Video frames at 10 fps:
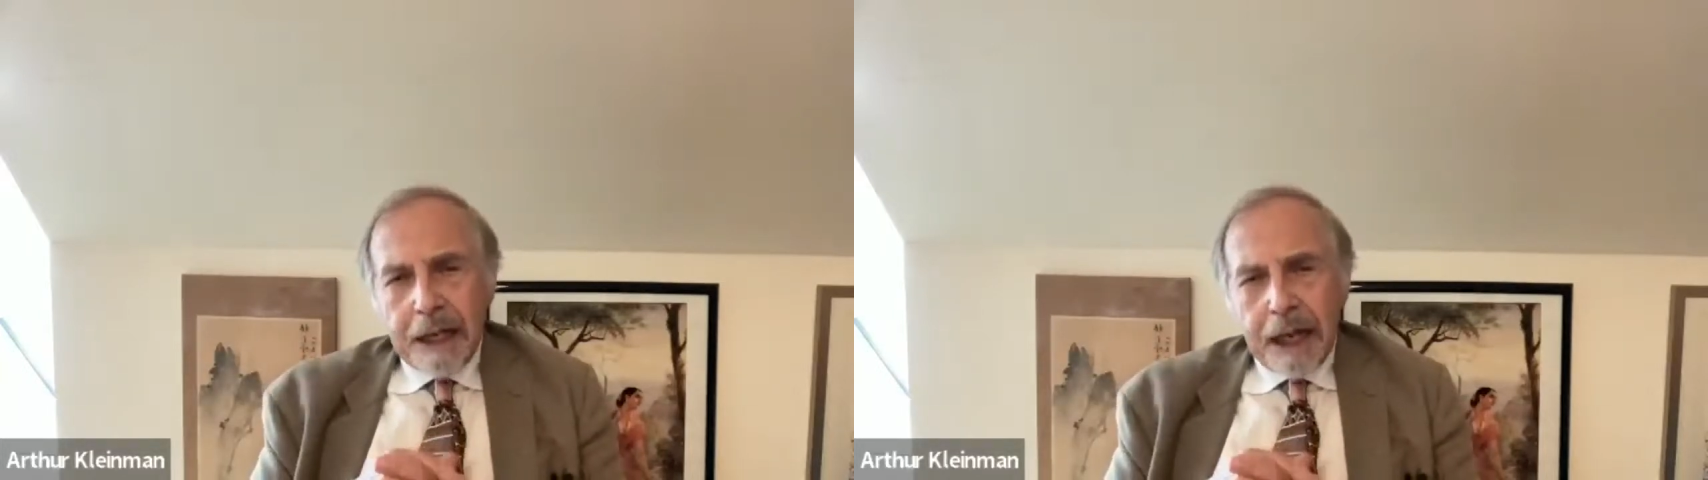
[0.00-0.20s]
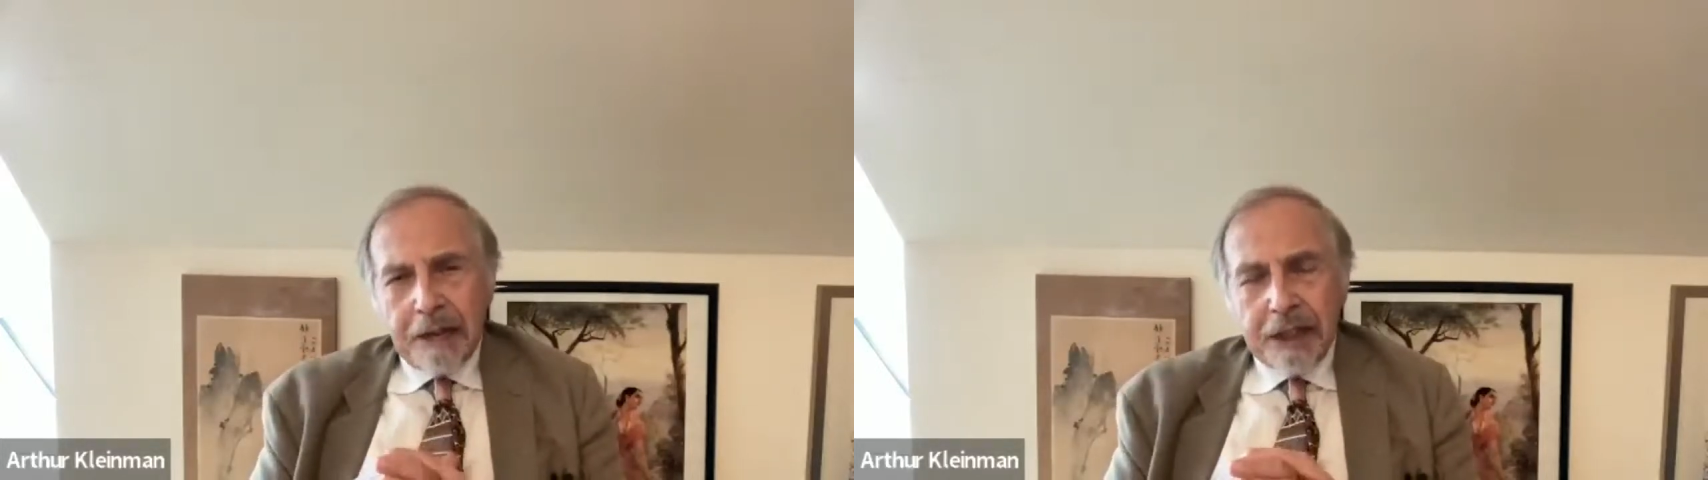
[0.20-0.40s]

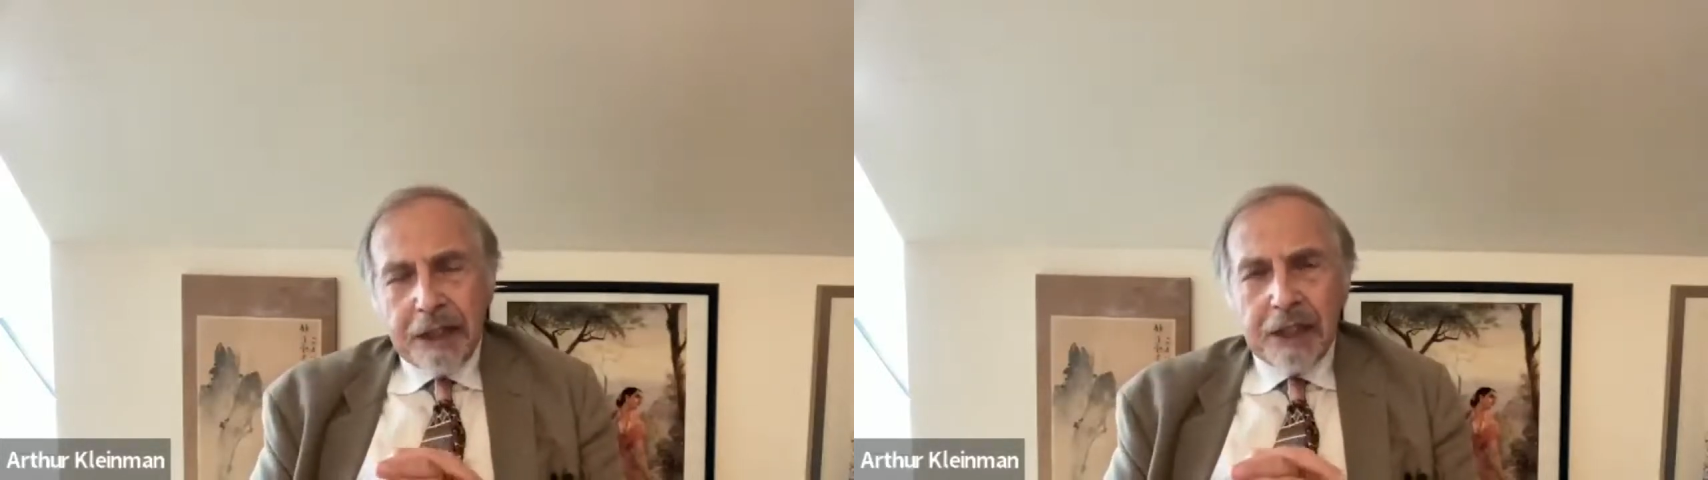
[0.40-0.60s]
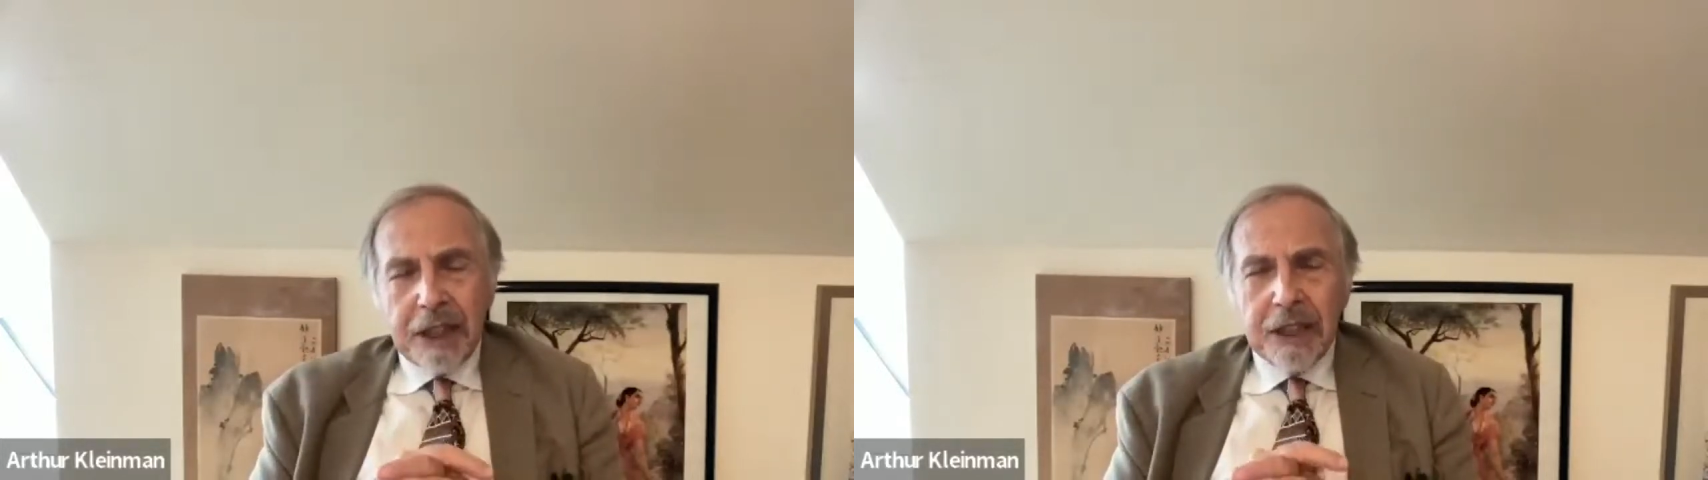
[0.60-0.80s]
how this
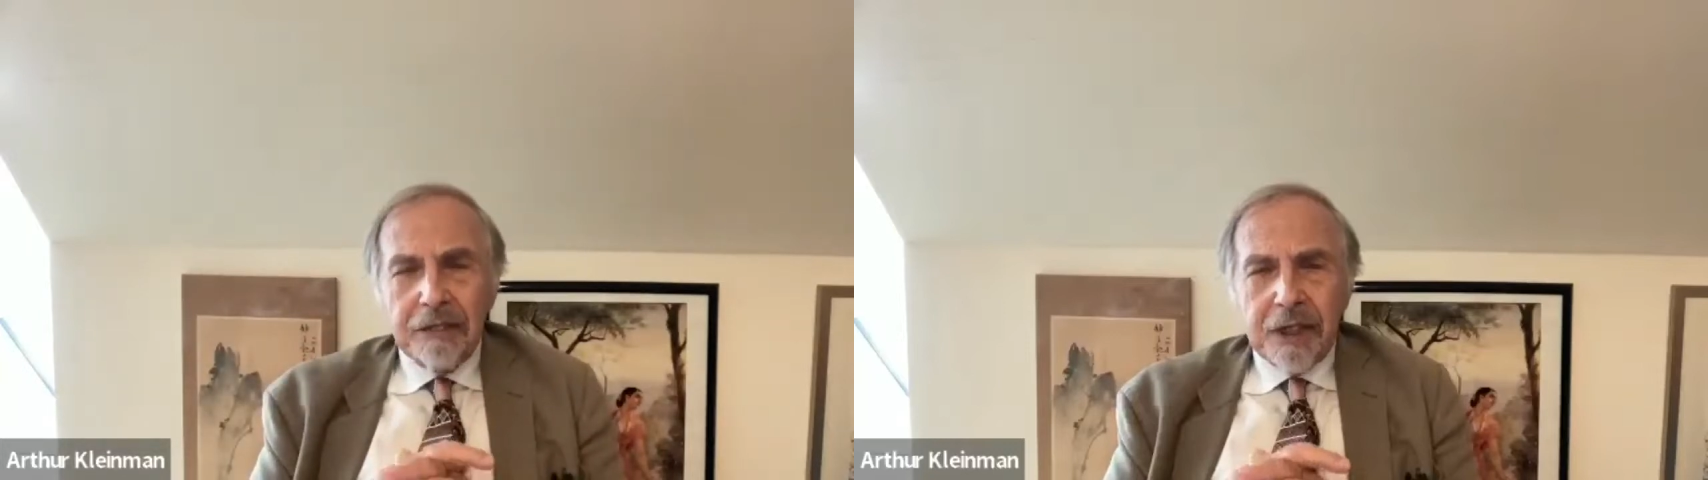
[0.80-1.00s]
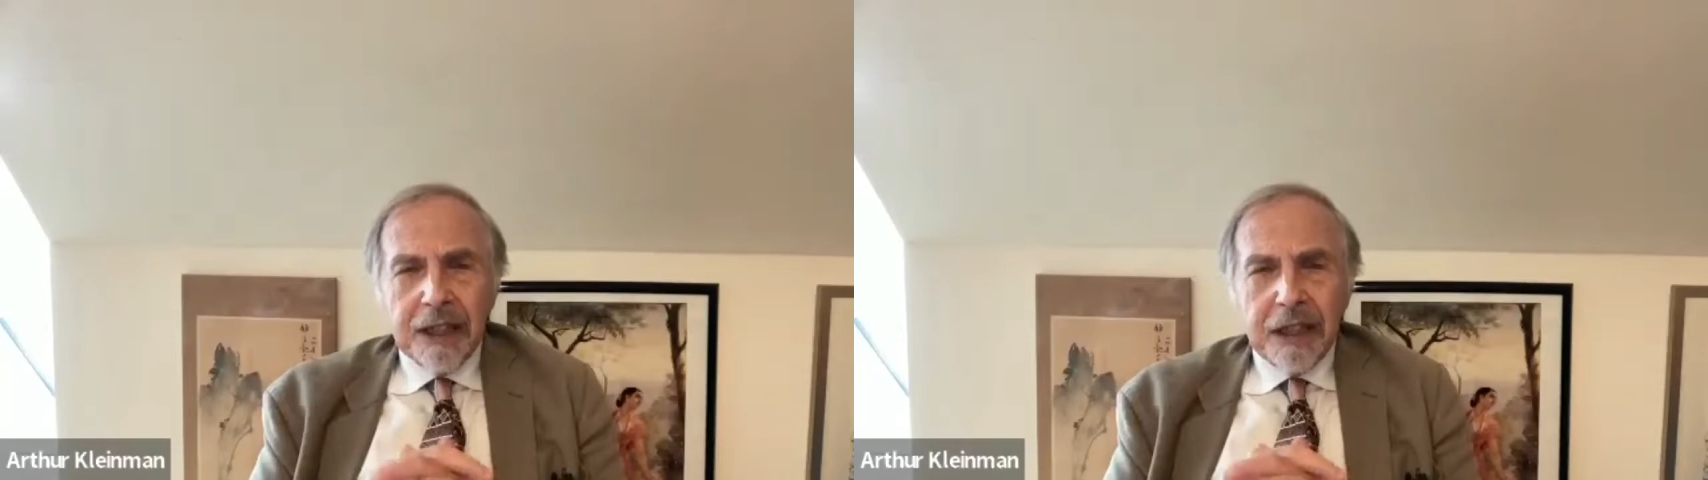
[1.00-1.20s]

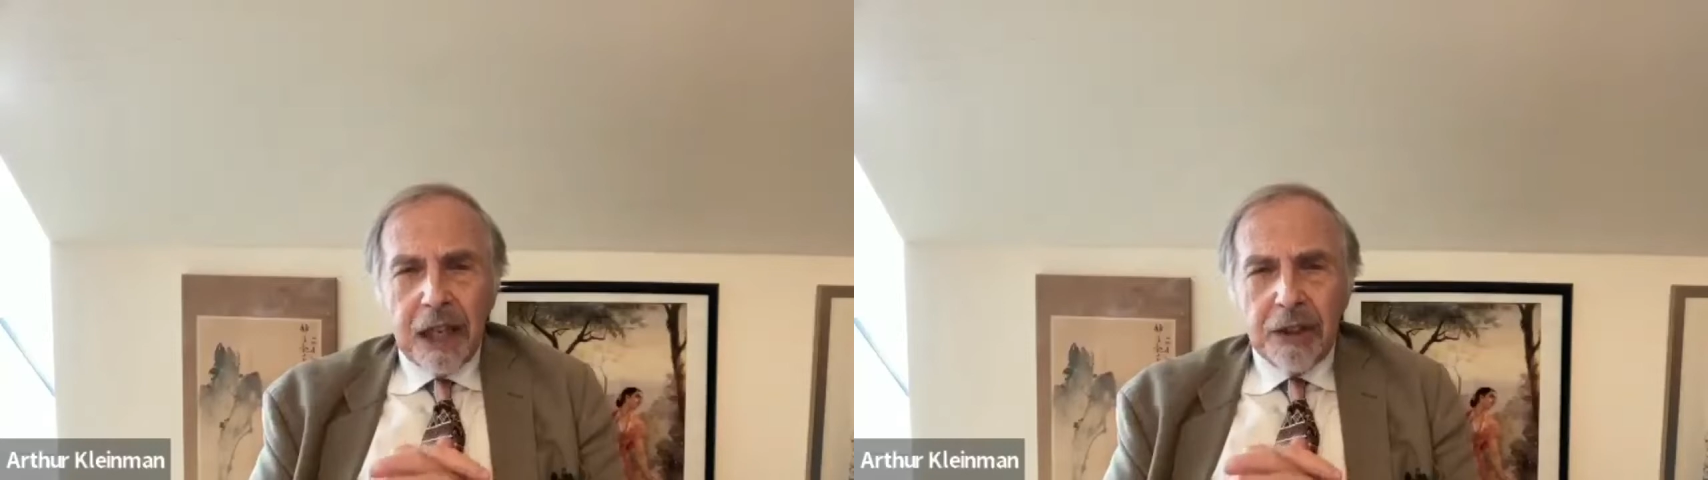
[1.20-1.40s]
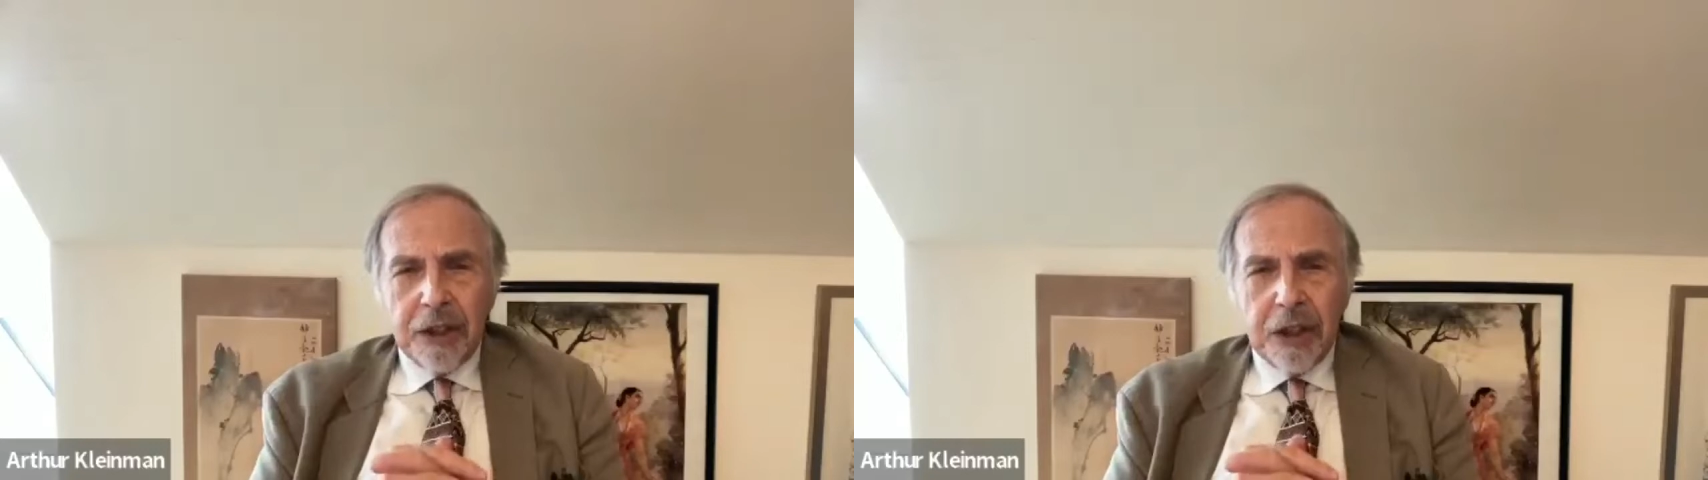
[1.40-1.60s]
assistive
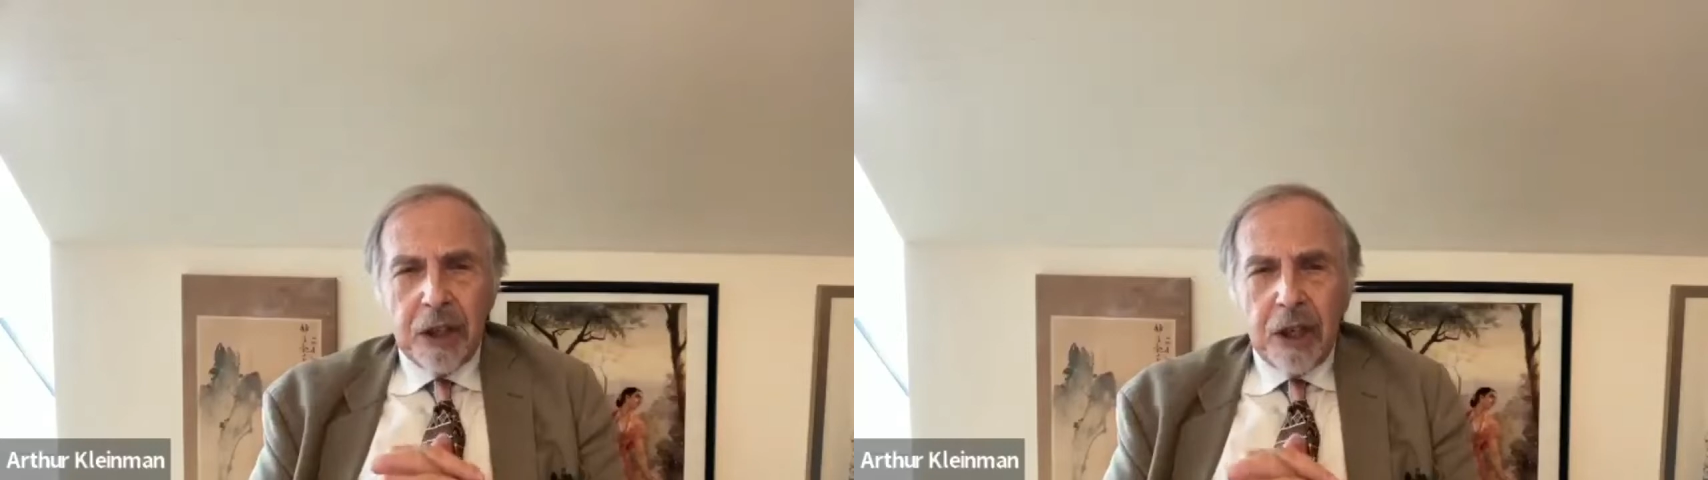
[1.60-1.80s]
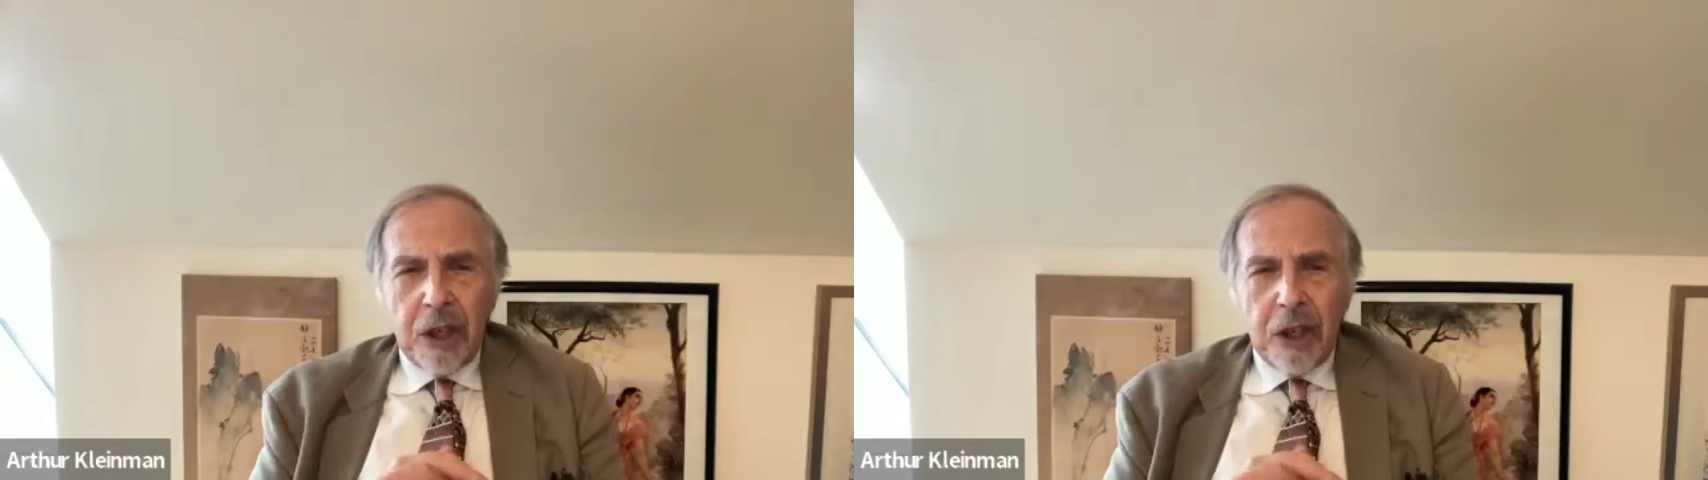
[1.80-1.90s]
technology